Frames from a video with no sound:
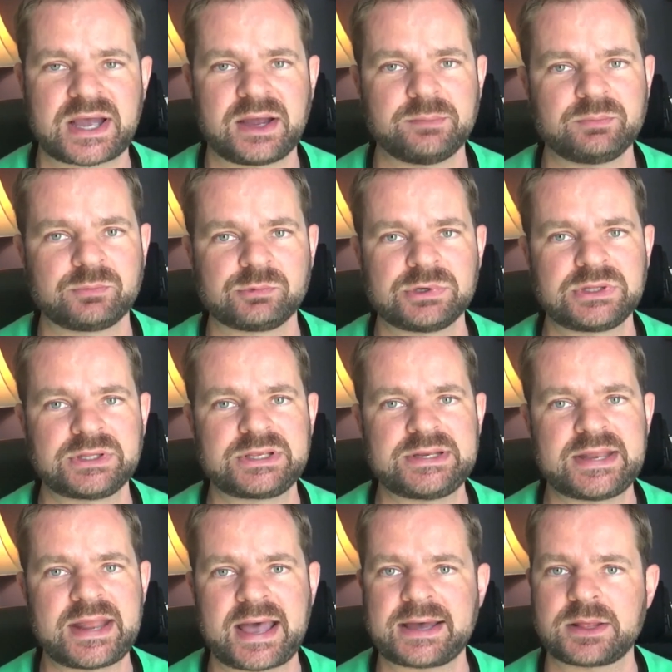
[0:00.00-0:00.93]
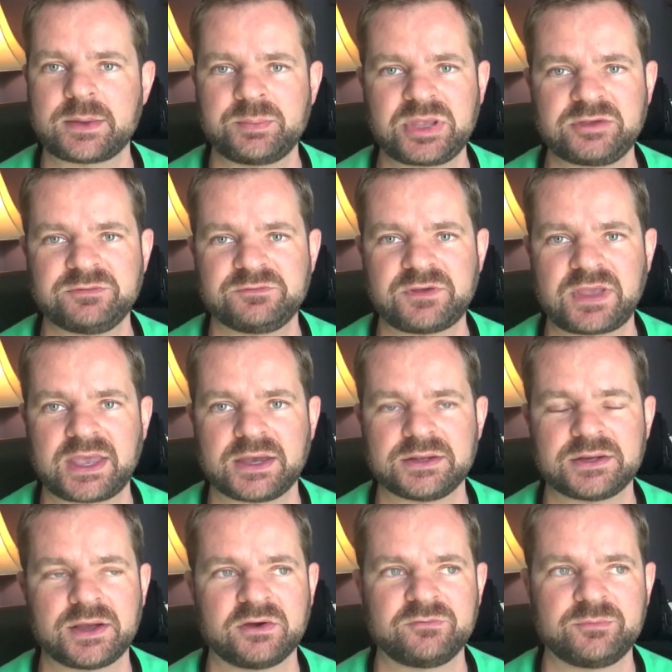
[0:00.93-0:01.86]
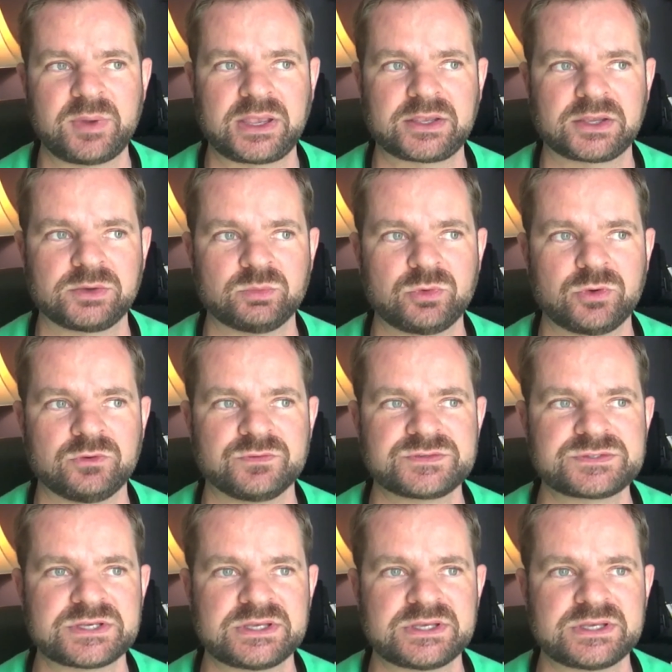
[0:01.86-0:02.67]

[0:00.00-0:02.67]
I'm really not a big fan of making moves